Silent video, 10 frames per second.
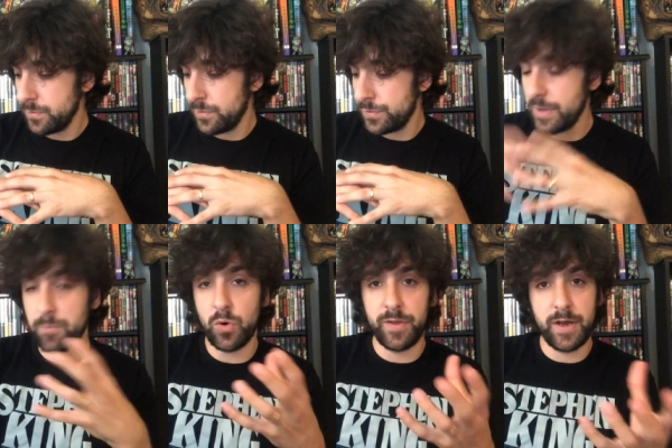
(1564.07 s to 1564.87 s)

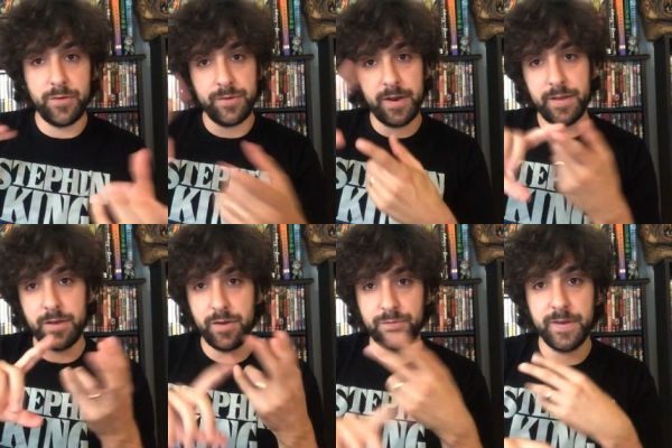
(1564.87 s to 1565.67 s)
some more than others, and I think
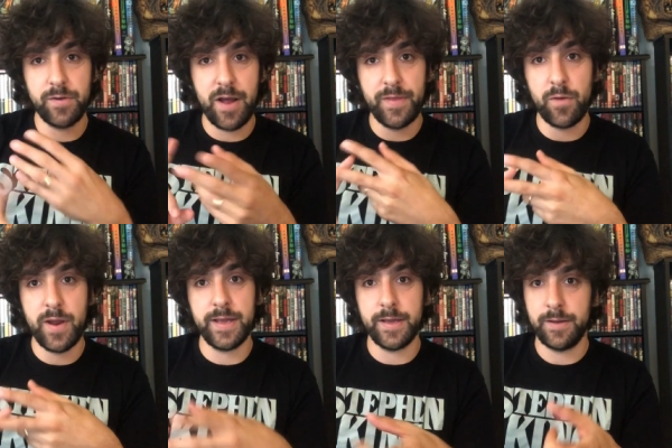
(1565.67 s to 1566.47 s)
you could figure out that
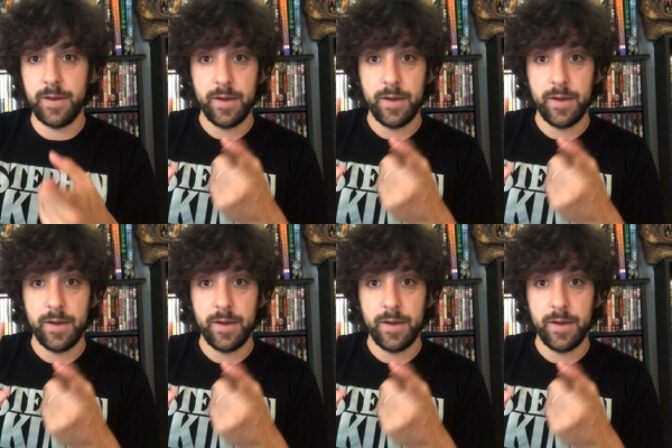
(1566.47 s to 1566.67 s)
ranking.